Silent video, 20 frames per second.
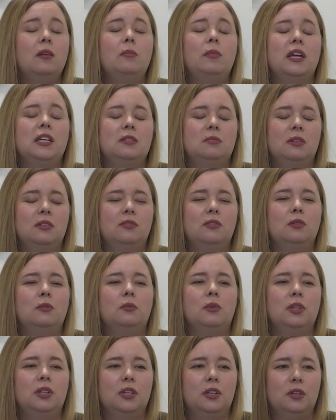It makes me feel
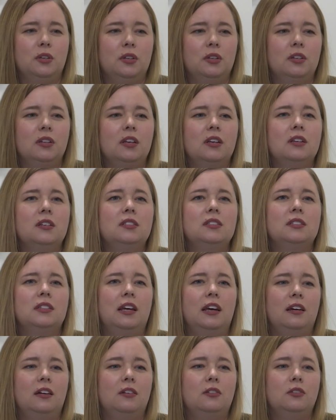really good because
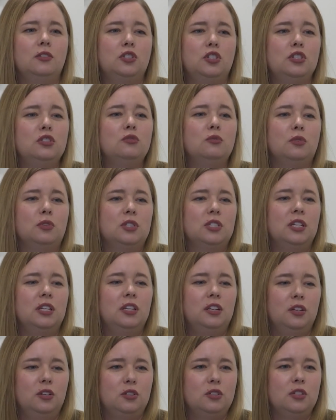now she's
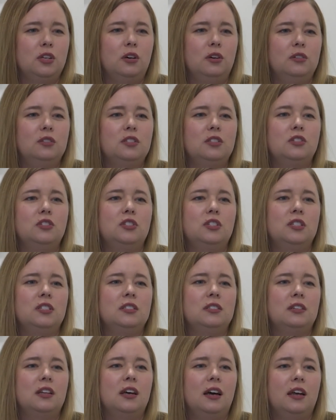14 years old, so
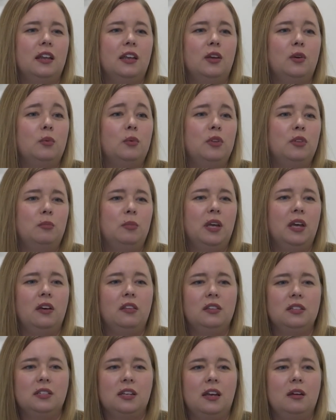she's not here with me all
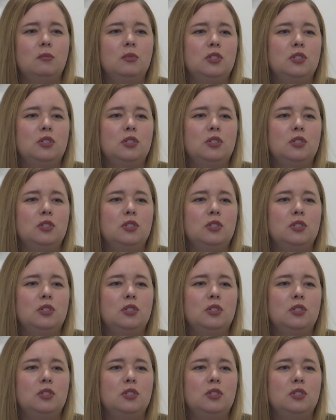the time.